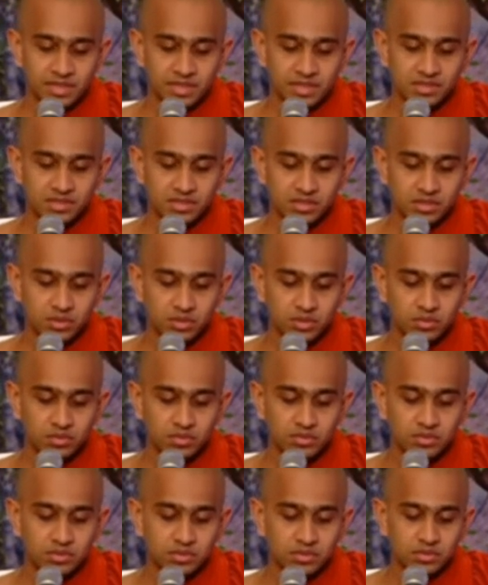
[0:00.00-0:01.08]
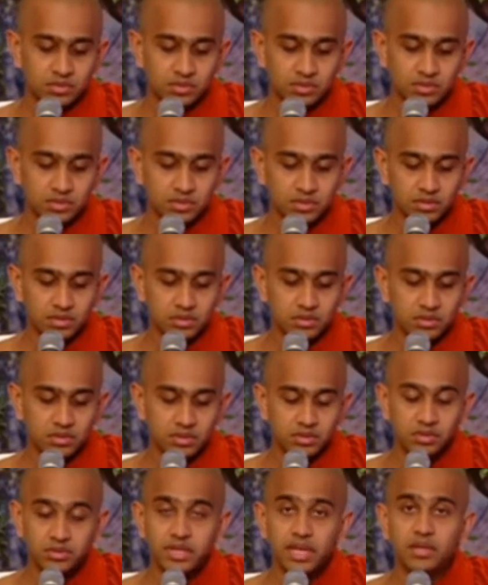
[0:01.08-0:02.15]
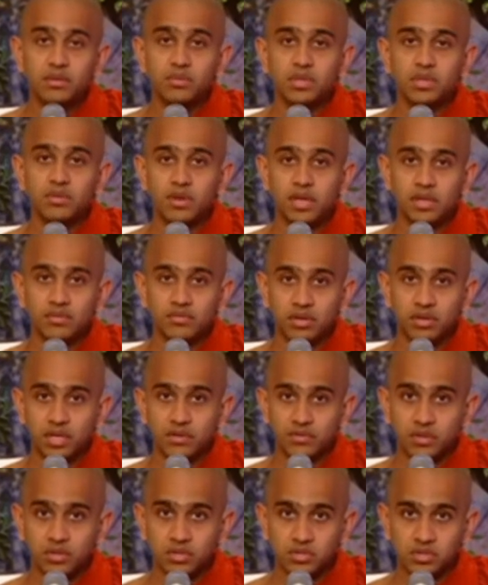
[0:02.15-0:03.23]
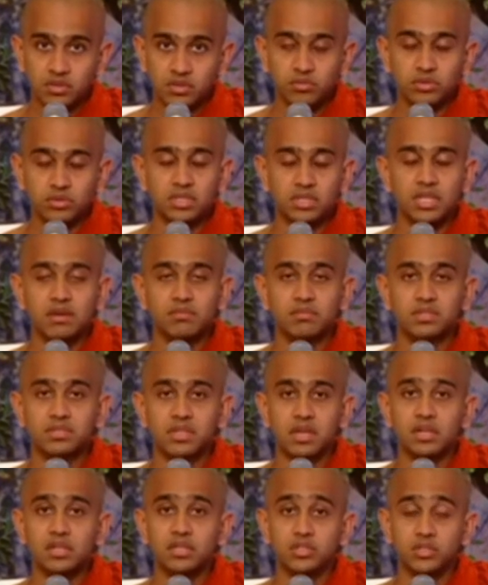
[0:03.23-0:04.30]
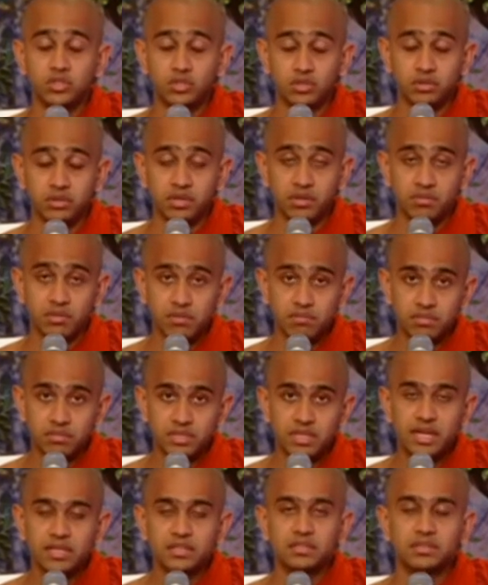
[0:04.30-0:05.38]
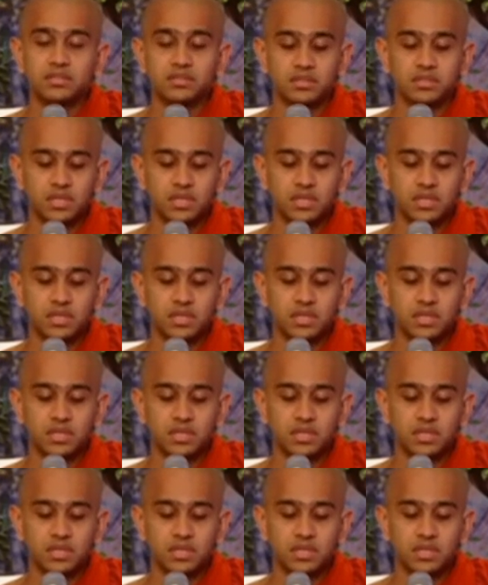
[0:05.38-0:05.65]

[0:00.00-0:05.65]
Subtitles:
So, today we went for refuge to Buddha Dhamma Sangha. You should remember that.